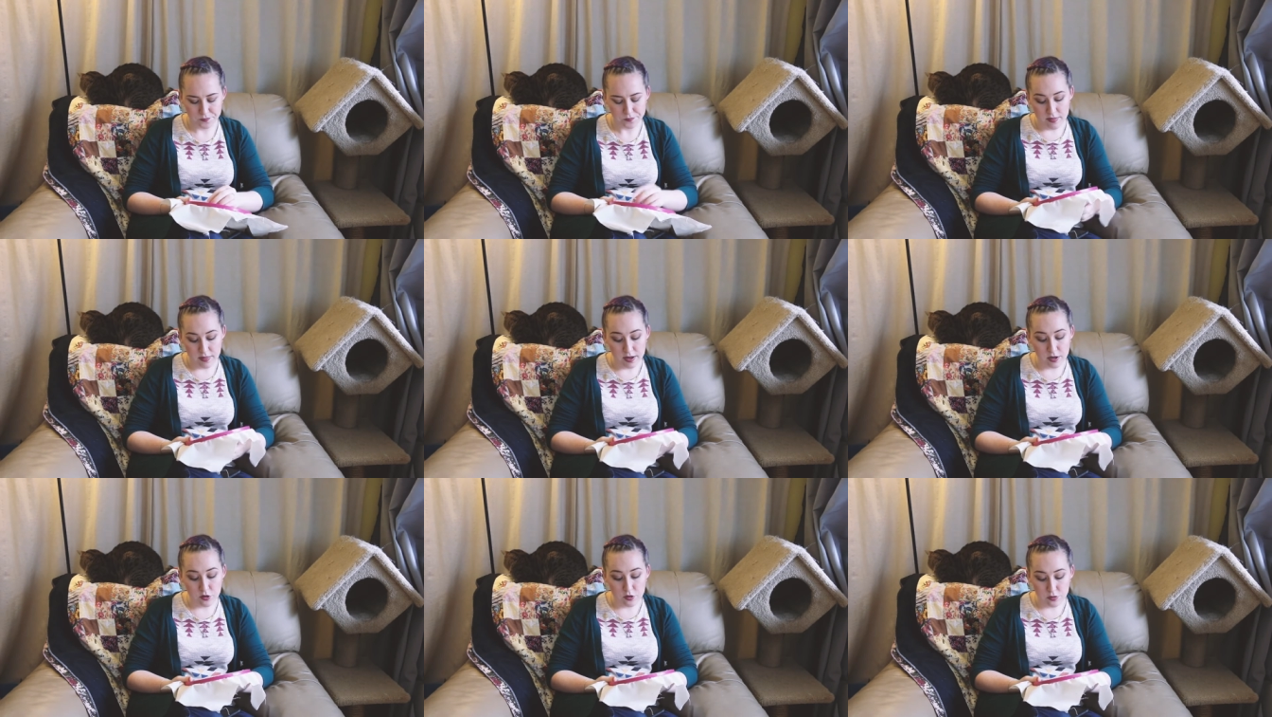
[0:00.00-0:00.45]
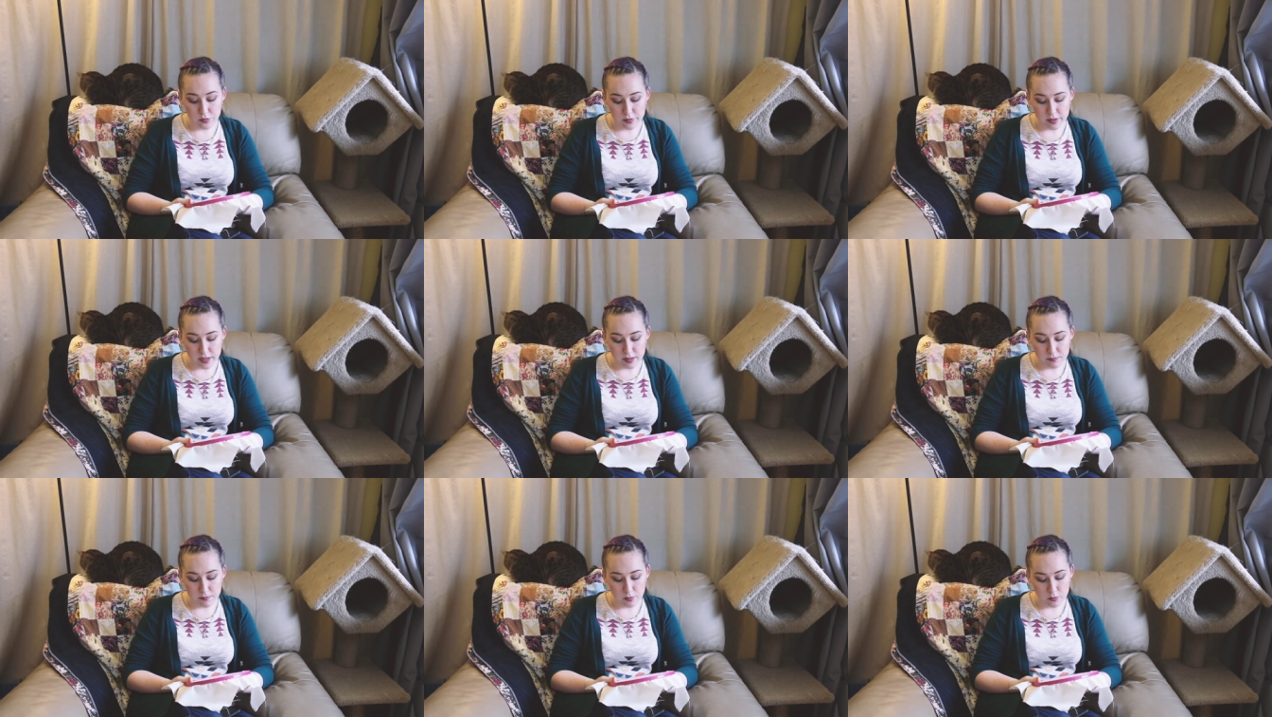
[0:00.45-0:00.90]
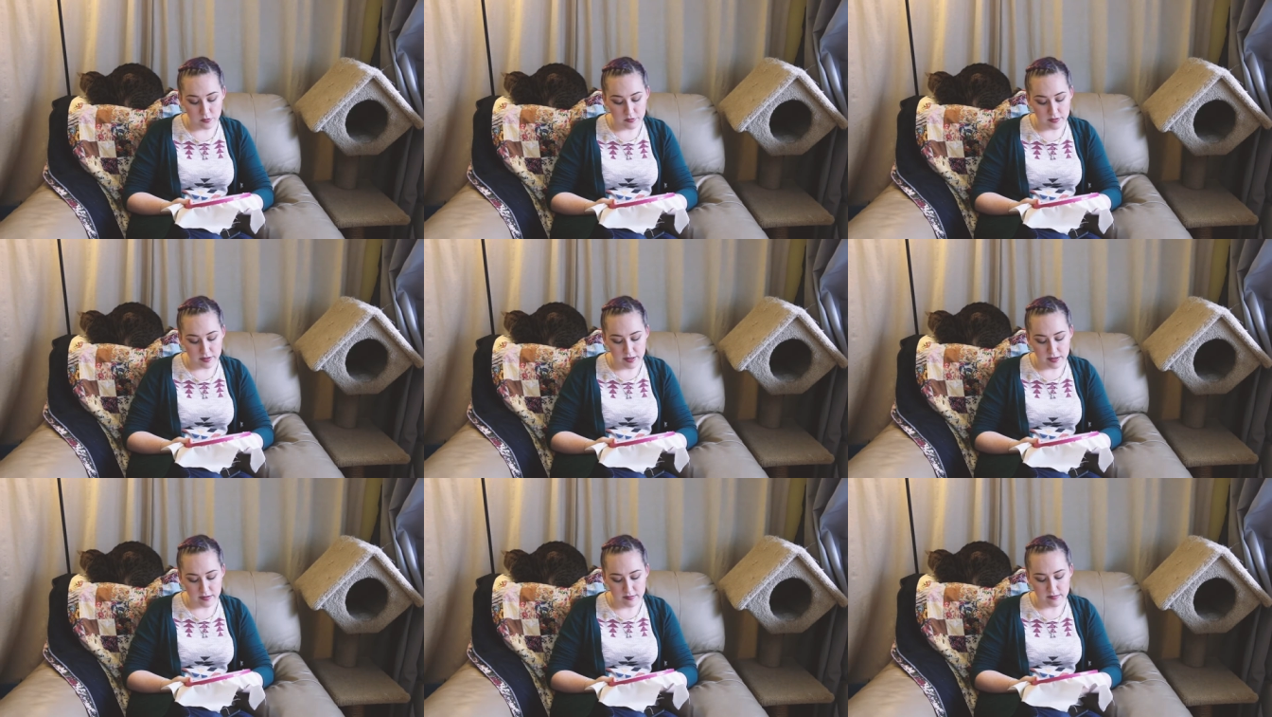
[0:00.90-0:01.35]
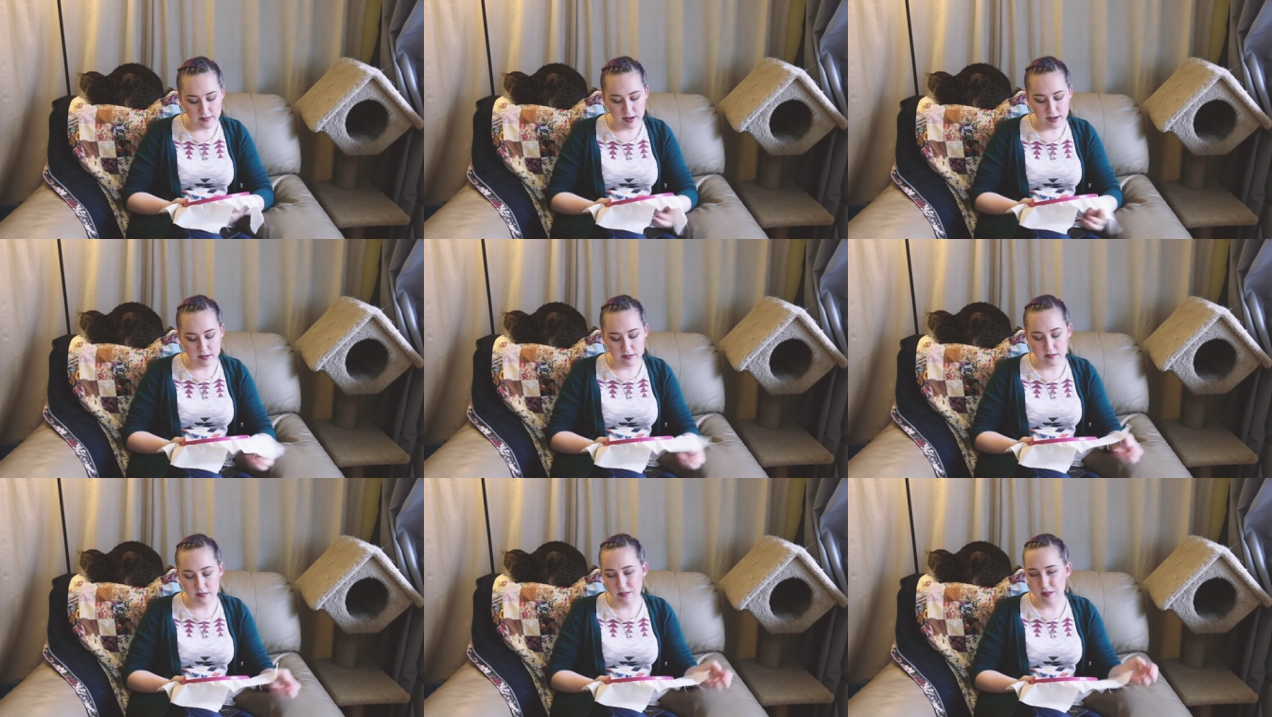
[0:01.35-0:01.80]
They do eat mostly
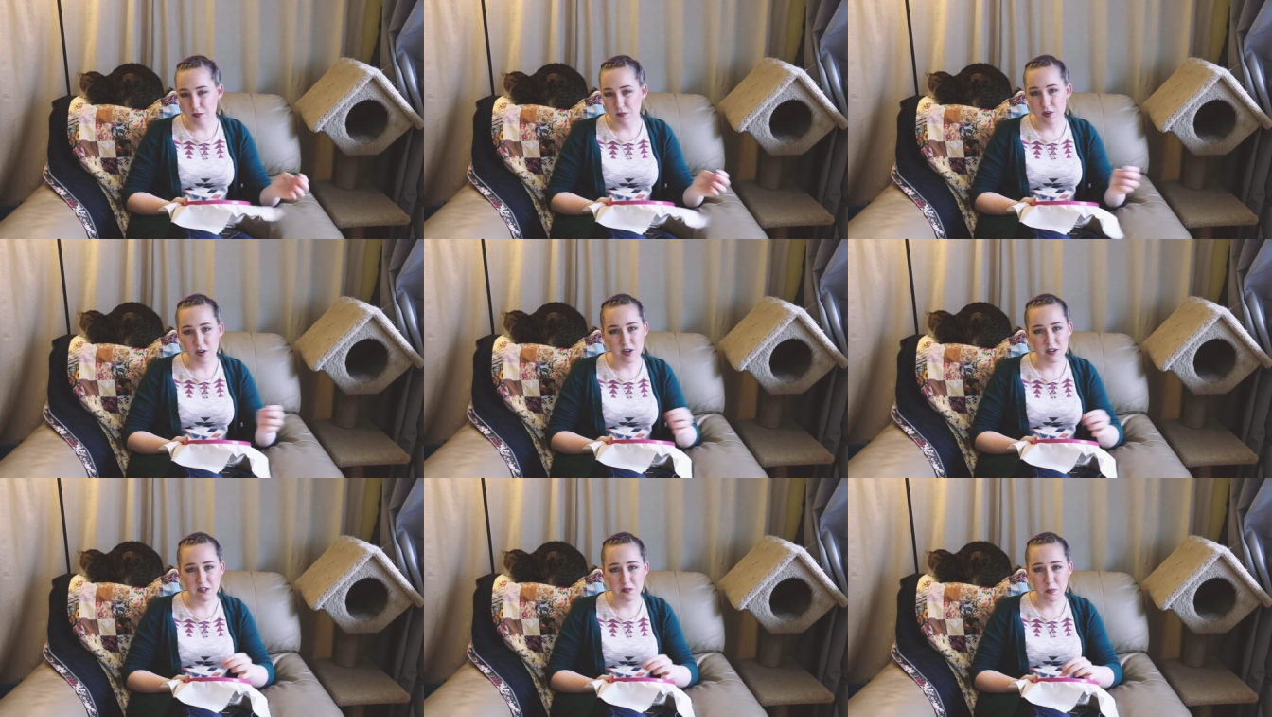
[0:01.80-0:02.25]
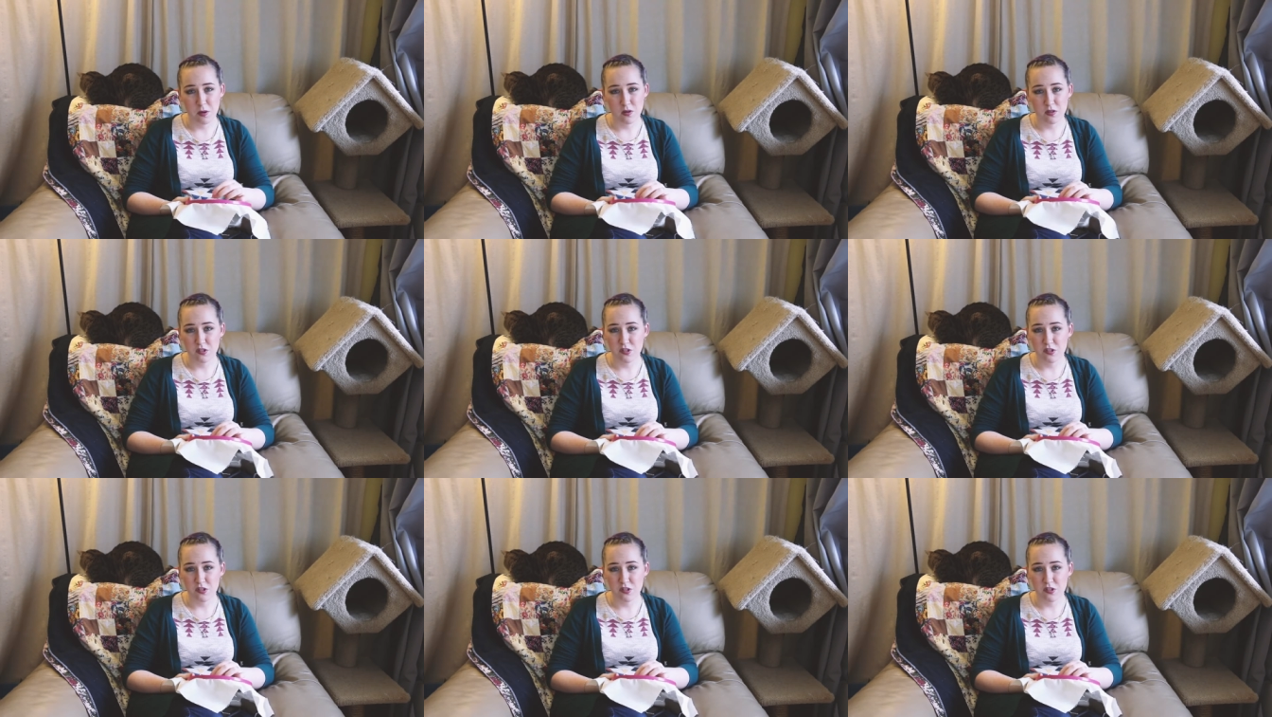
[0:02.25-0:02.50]
insects. They're very small,